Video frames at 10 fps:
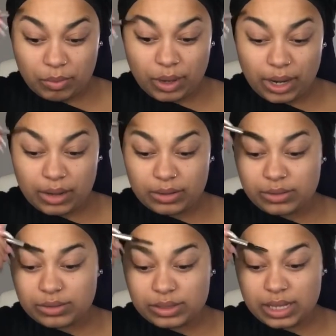
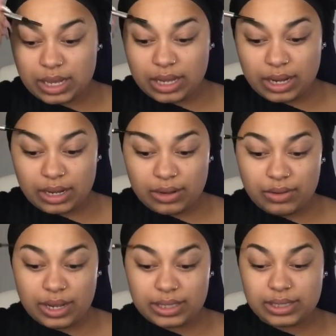brows. I know you
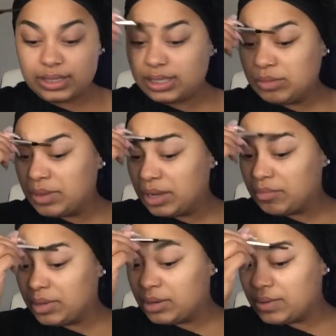guys can see my
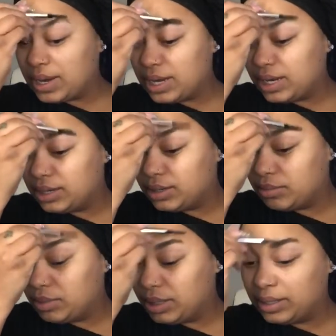mirror right here,
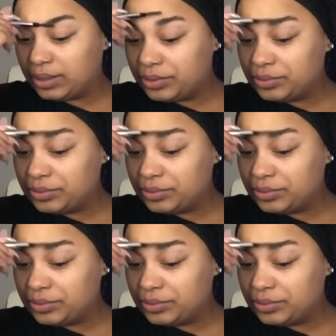but